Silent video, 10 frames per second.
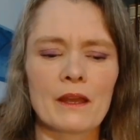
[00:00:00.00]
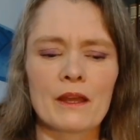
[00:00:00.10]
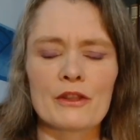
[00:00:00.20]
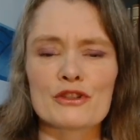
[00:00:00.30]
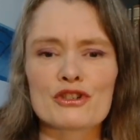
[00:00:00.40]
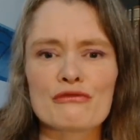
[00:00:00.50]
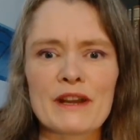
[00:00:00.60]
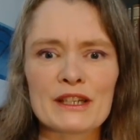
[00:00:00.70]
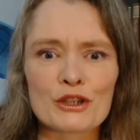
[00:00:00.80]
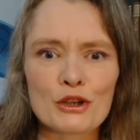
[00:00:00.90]
The
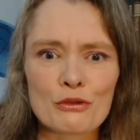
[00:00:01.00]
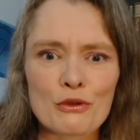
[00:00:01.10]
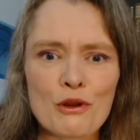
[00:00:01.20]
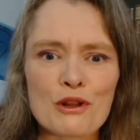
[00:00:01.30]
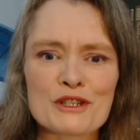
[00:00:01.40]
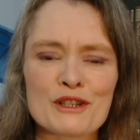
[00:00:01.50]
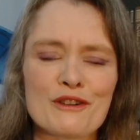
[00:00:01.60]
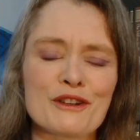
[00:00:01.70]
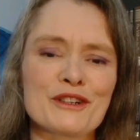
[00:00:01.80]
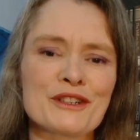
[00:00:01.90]
train crawls
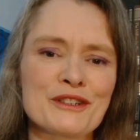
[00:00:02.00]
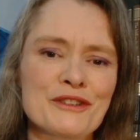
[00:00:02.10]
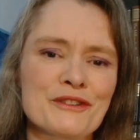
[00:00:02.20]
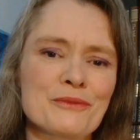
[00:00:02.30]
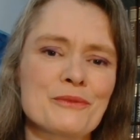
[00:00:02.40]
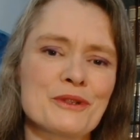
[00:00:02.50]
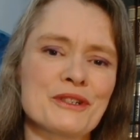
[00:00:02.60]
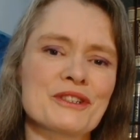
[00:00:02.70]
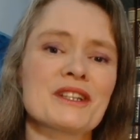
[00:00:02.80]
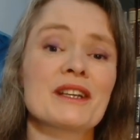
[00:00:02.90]
along, another
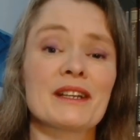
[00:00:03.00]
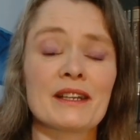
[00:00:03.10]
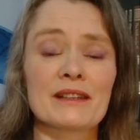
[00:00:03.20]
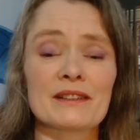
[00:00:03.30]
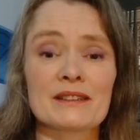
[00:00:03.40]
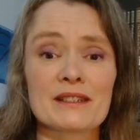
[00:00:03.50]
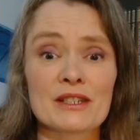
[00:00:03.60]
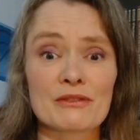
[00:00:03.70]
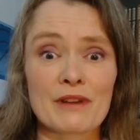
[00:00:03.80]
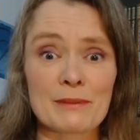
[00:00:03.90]
word that
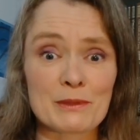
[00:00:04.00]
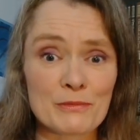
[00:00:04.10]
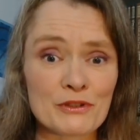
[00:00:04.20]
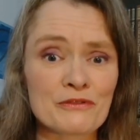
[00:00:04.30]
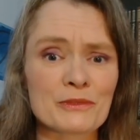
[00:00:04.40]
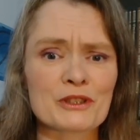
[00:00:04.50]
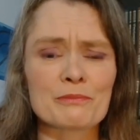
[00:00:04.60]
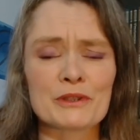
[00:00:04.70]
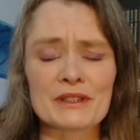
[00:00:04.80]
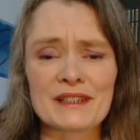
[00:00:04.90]
describes movement,
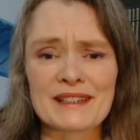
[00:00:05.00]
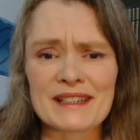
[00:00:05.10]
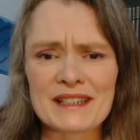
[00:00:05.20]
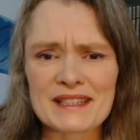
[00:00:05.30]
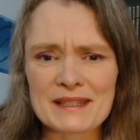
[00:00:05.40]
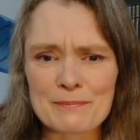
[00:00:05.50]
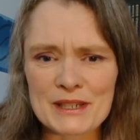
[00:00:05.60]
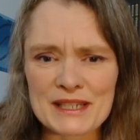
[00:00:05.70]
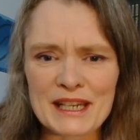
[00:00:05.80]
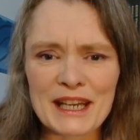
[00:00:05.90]
but a
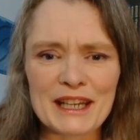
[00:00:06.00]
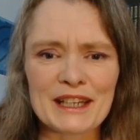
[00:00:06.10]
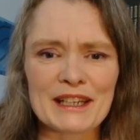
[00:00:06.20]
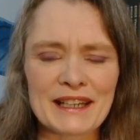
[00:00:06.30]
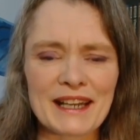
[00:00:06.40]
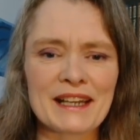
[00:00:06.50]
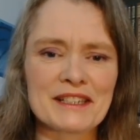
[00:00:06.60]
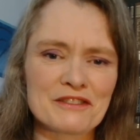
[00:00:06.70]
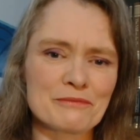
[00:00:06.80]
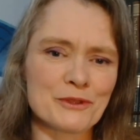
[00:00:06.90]
particular
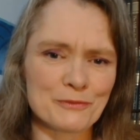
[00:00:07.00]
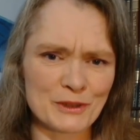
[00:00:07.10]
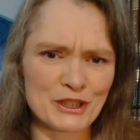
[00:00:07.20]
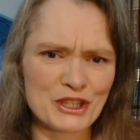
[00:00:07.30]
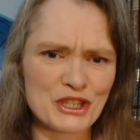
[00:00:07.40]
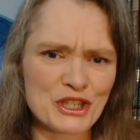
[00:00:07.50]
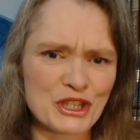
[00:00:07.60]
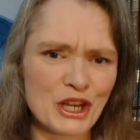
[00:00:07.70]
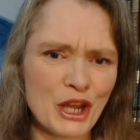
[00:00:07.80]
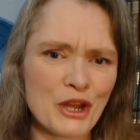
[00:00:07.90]
kind of movement, a
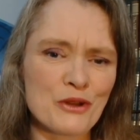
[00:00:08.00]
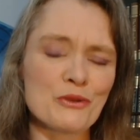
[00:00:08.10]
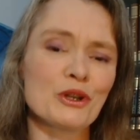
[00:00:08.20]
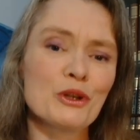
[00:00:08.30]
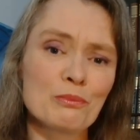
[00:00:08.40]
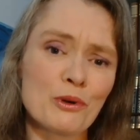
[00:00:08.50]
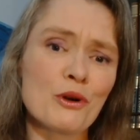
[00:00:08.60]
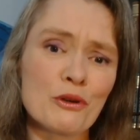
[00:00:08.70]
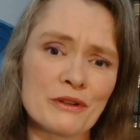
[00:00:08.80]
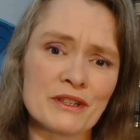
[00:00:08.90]
slow,
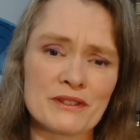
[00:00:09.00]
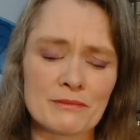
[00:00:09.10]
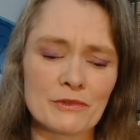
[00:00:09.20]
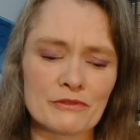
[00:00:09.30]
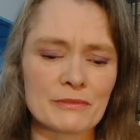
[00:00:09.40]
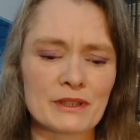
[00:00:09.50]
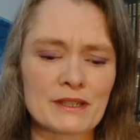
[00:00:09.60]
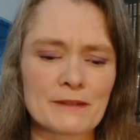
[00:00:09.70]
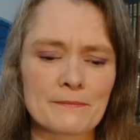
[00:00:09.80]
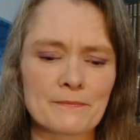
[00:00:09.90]
laborious movement.